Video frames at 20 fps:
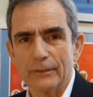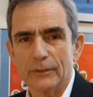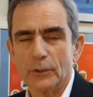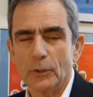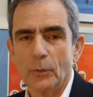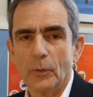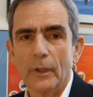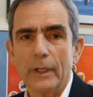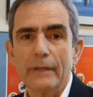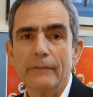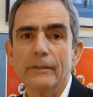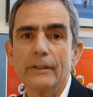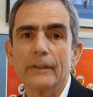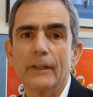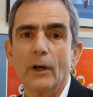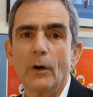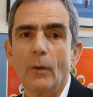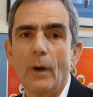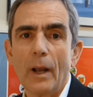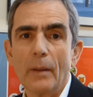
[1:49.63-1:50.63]
So even
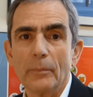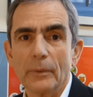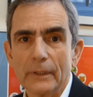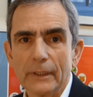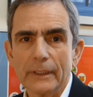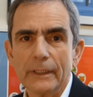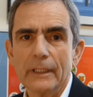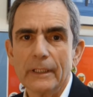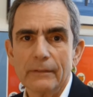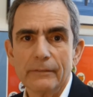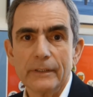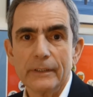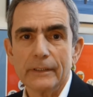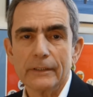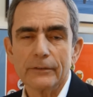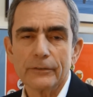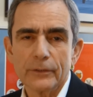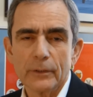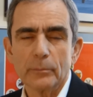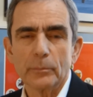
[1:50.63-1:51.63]
though I believe in
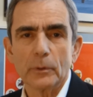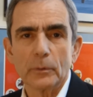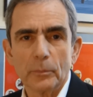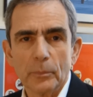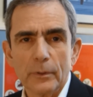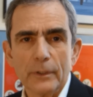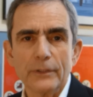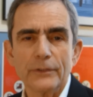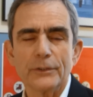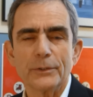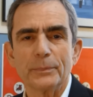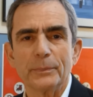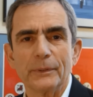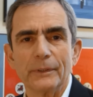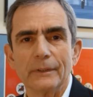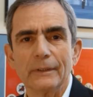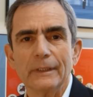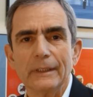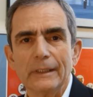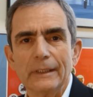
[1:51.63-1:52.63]
this simple
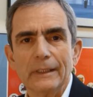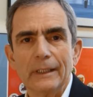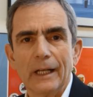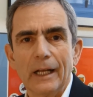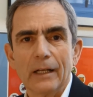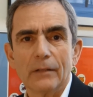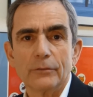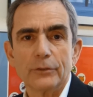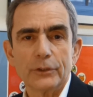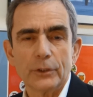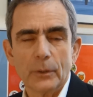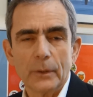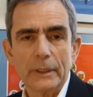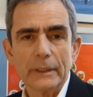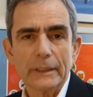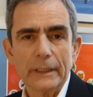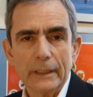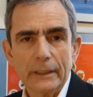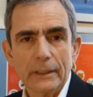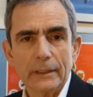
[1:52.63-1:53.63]
principle of showing
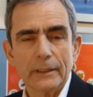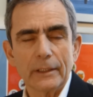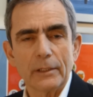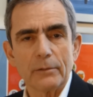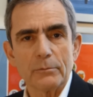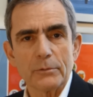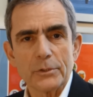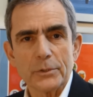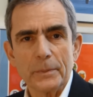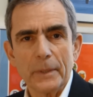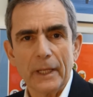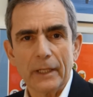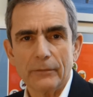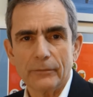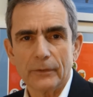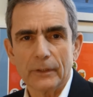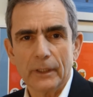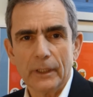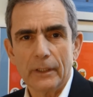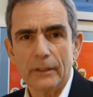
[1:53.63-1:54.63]
dignity and respect
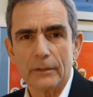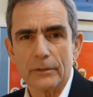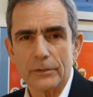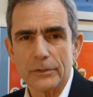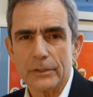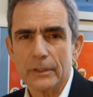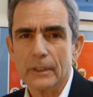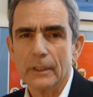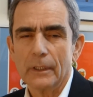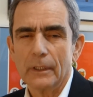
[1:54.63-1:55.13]
for others,